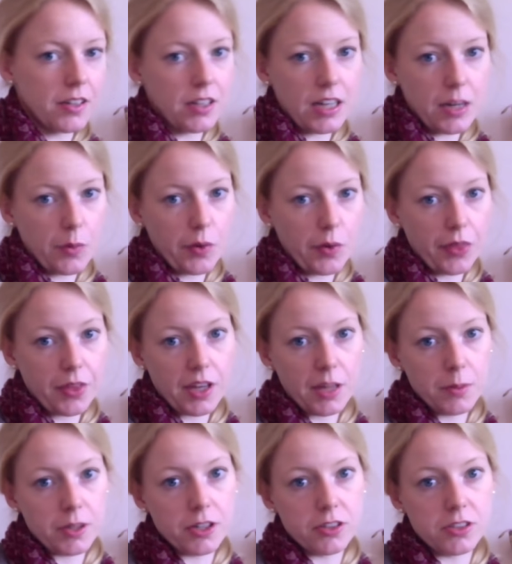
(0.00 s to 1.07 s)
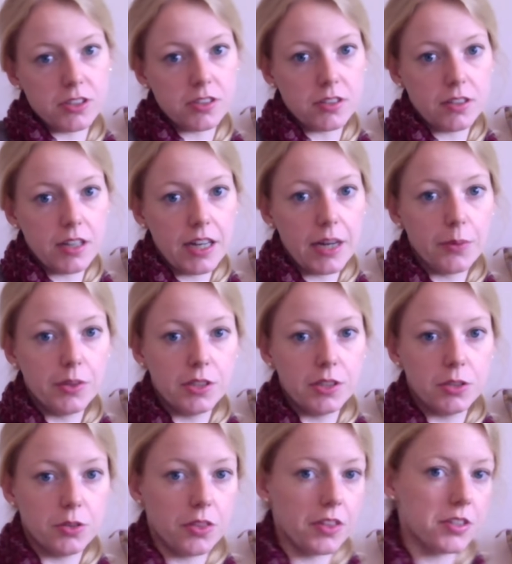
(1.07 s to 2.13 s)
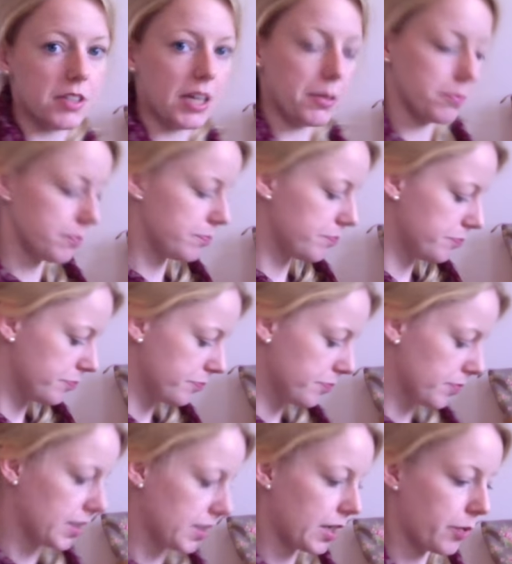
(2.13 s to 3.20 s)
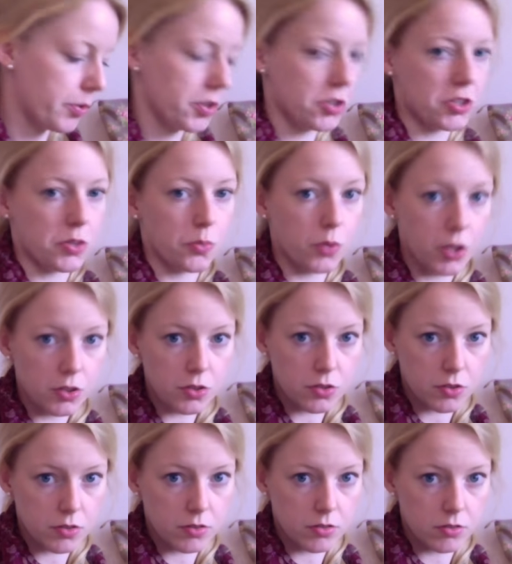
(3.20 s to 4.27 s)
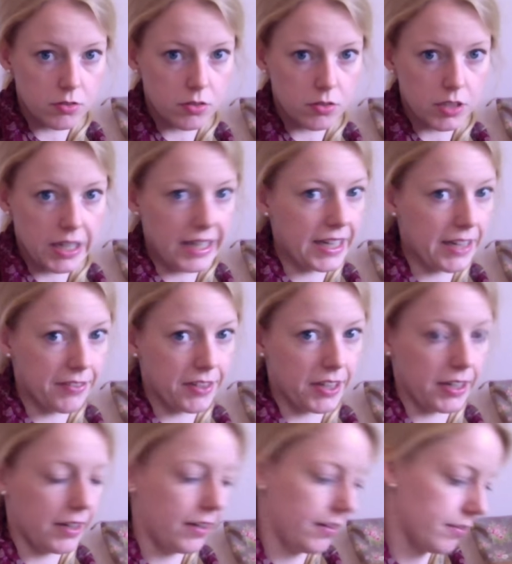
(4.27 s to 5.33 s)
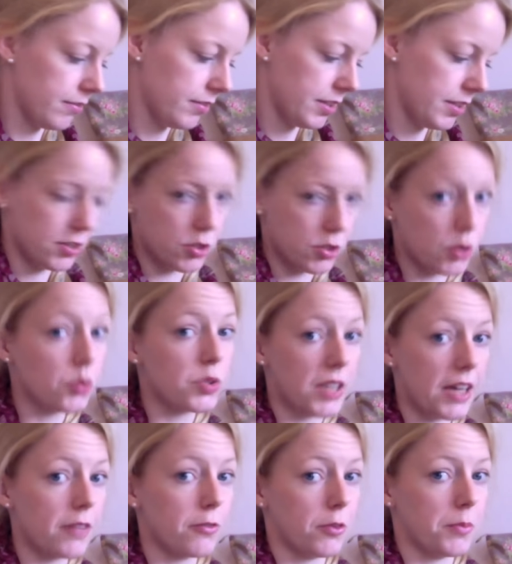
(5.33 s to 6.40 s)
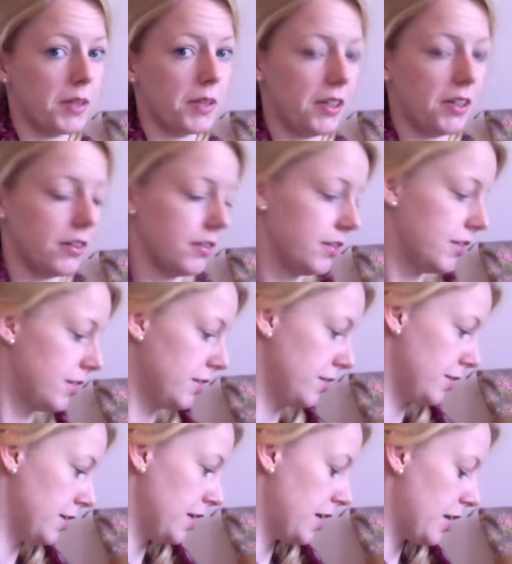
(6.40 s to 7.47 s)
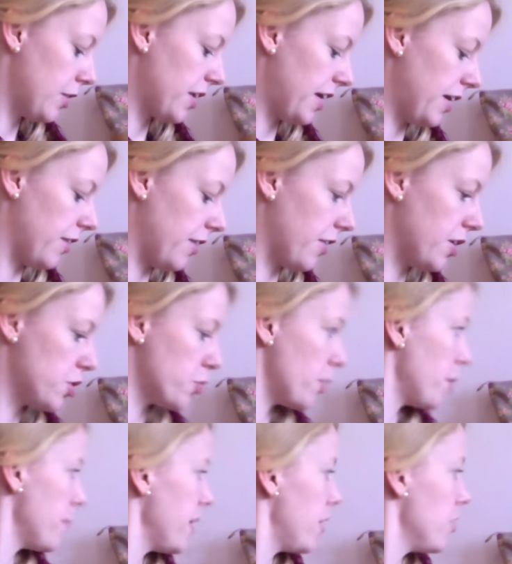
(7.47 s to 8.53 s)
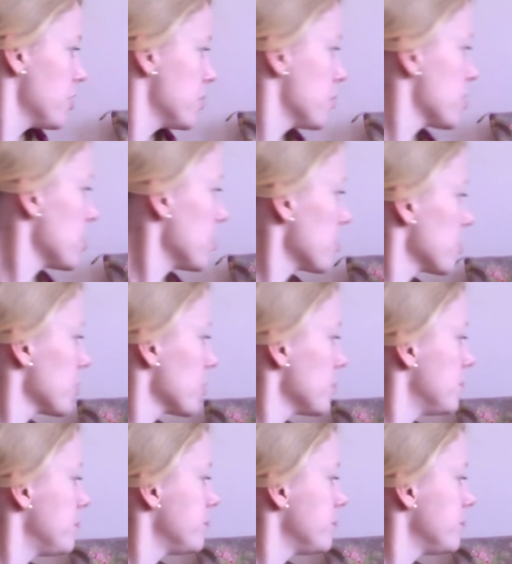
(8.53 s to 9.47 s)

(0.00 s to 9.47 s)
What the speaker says: with Gilmore Girls I will do it the same. I watched it once and never again. It's too sad for me. Okay, these were my autumn socks.